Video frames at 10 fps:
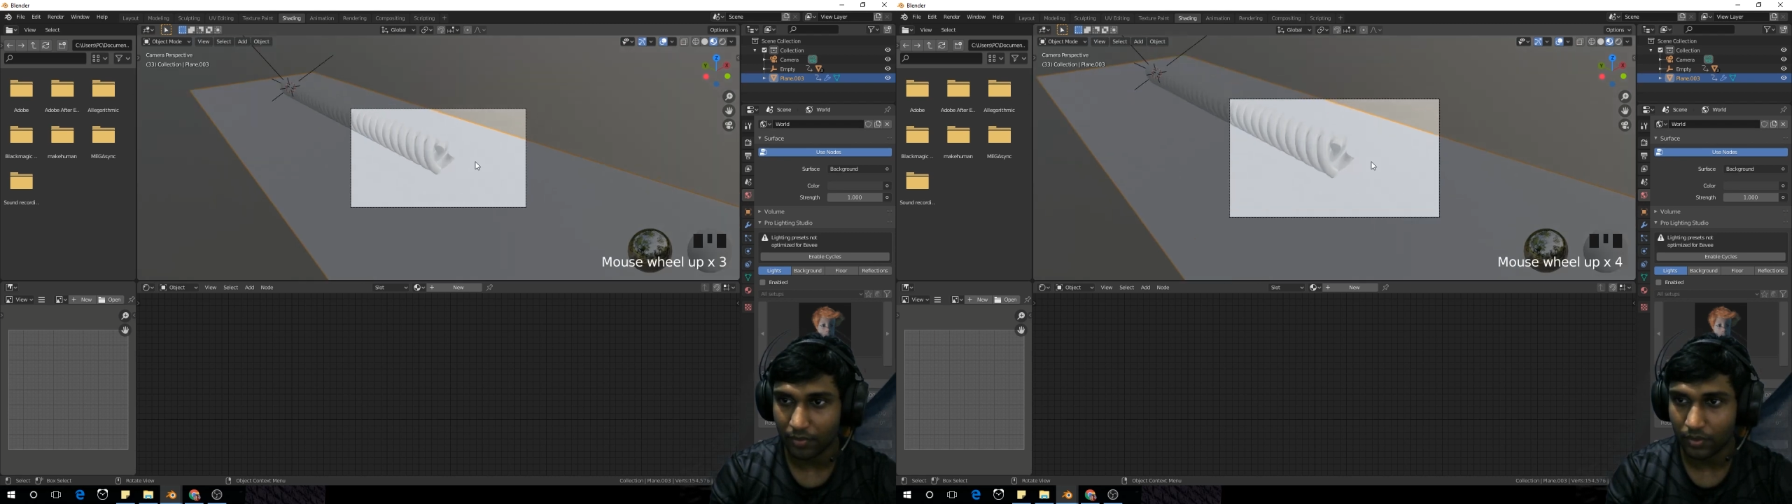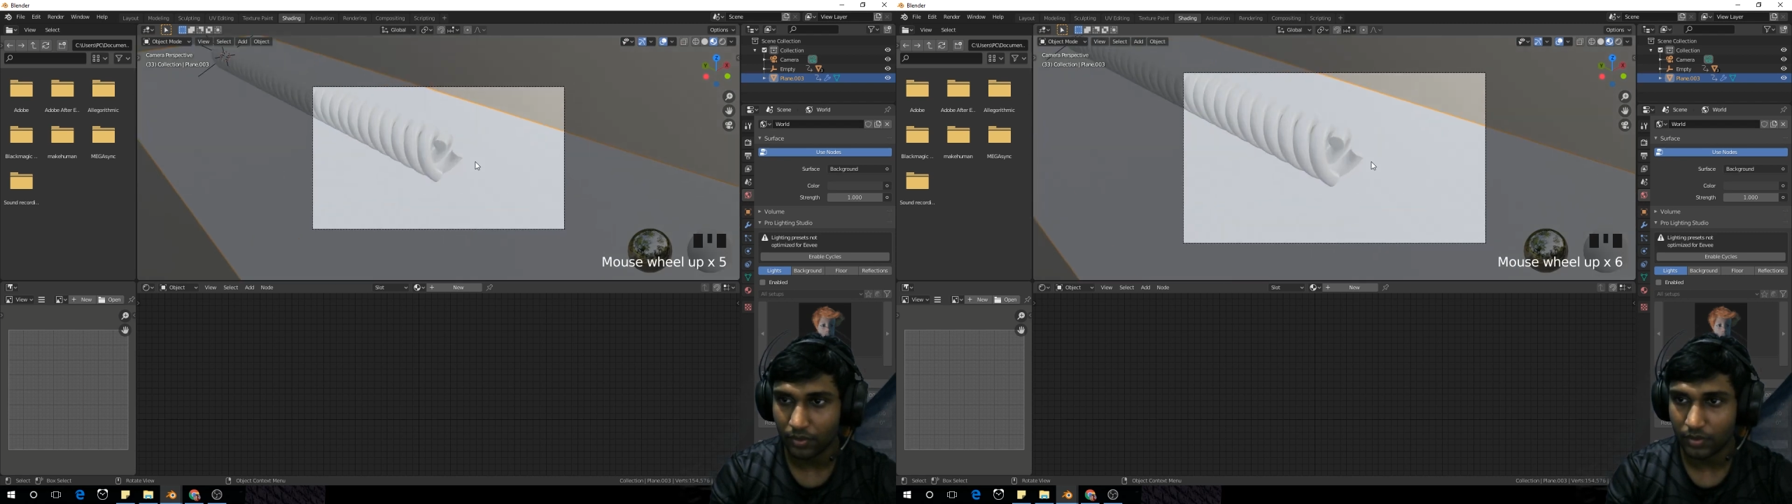
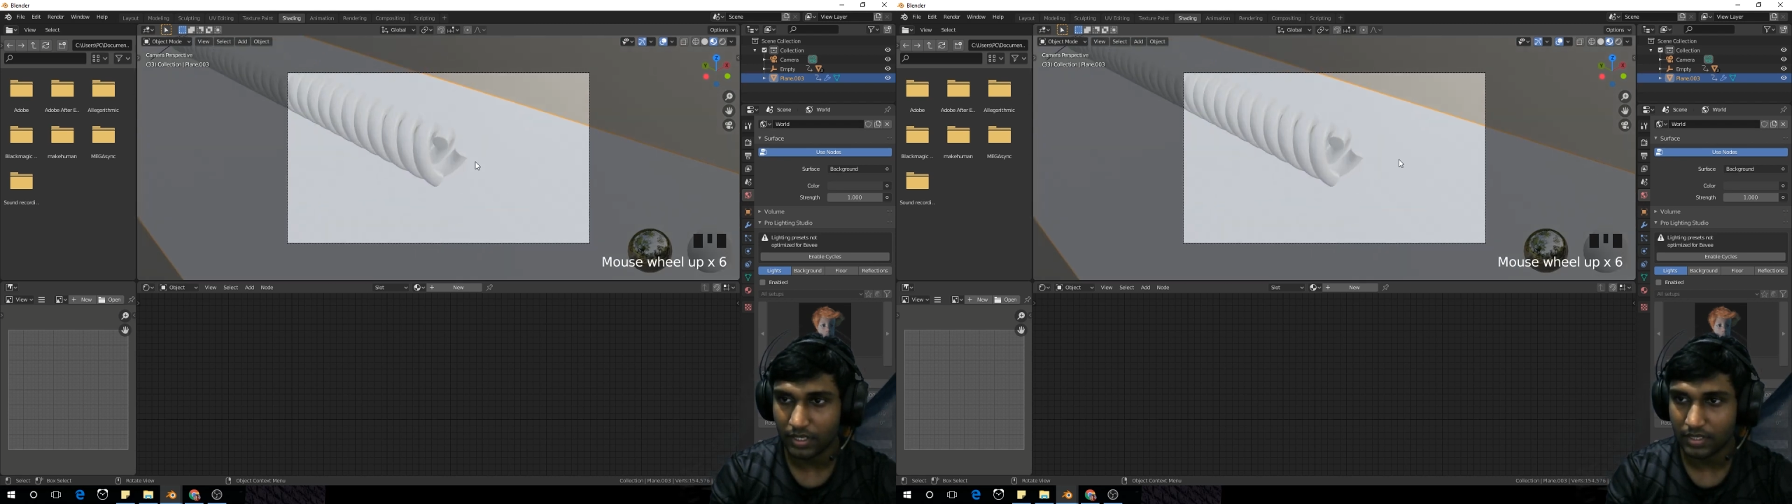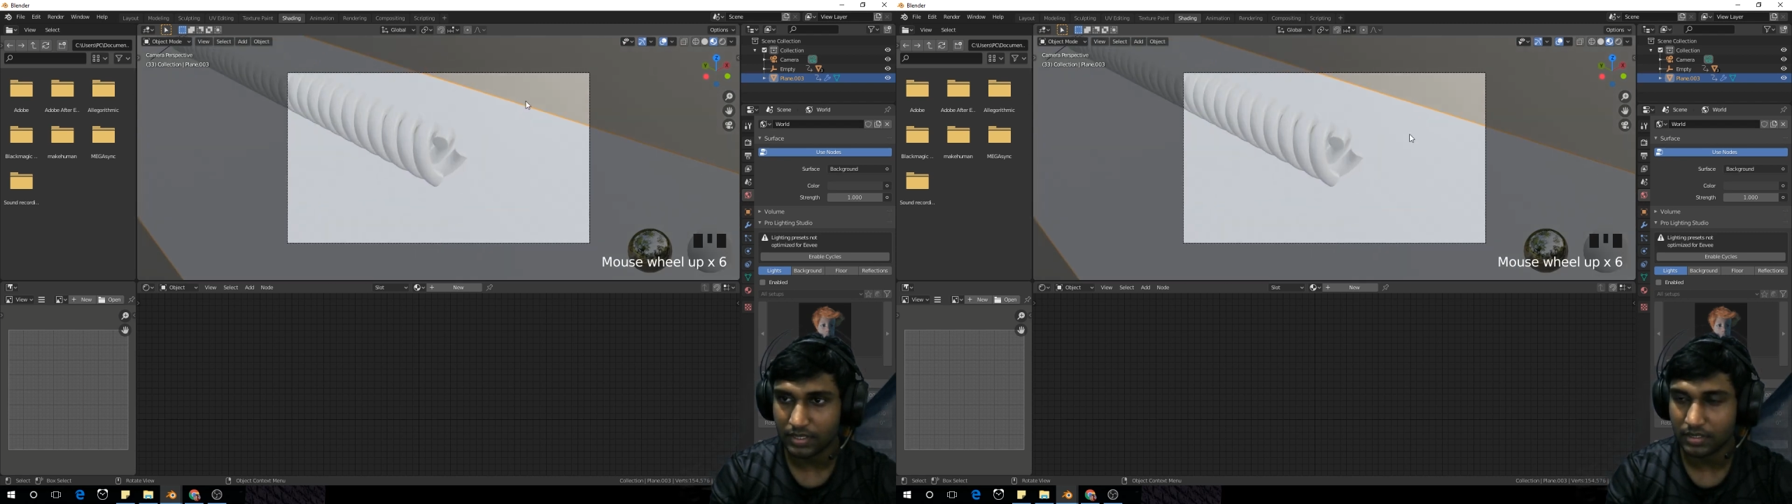view, you
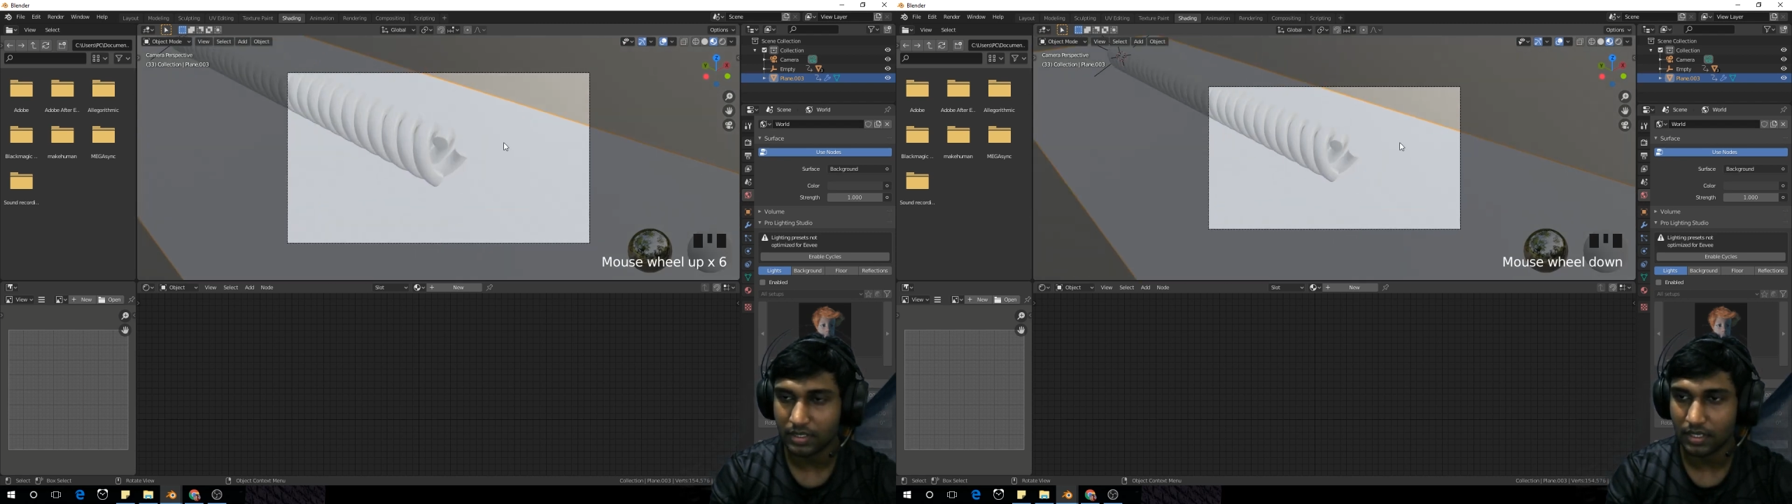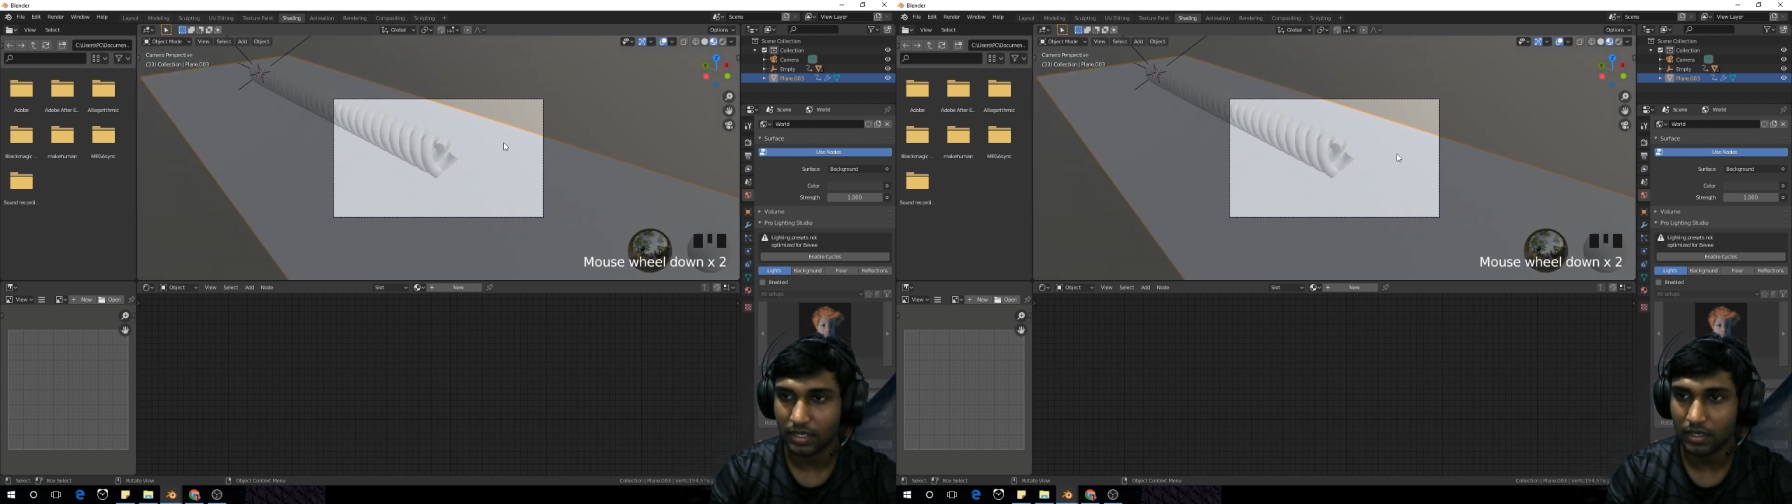guys can
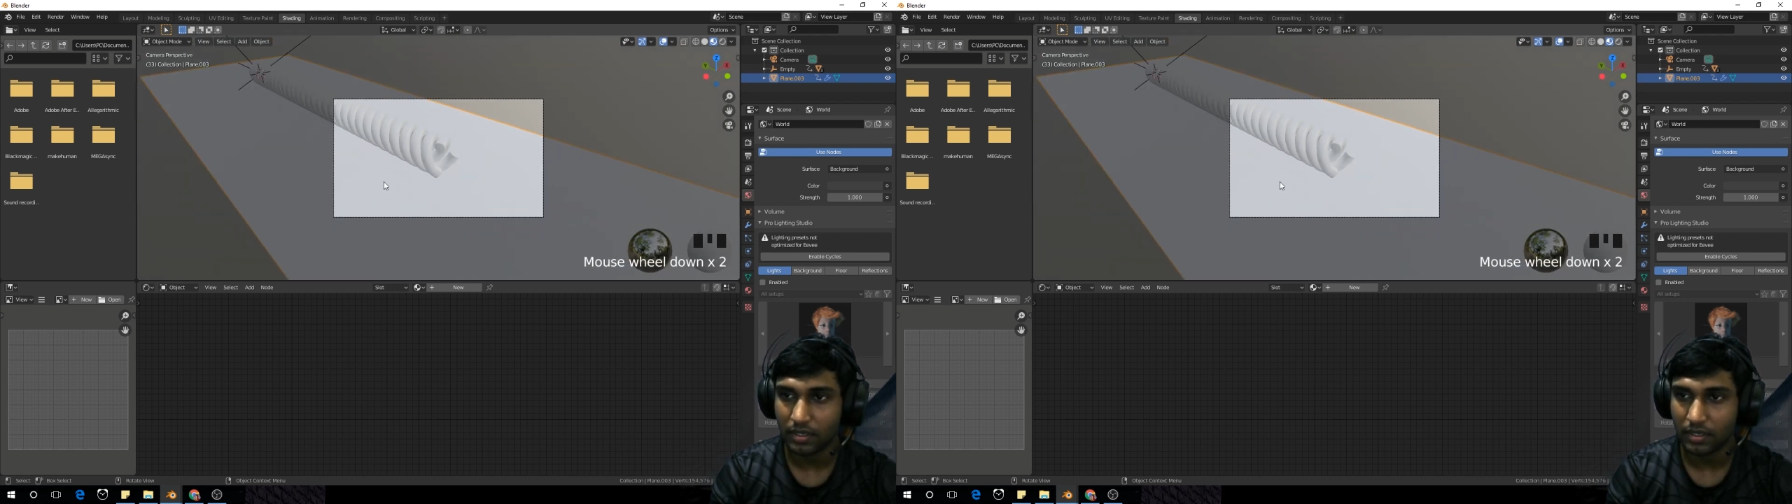see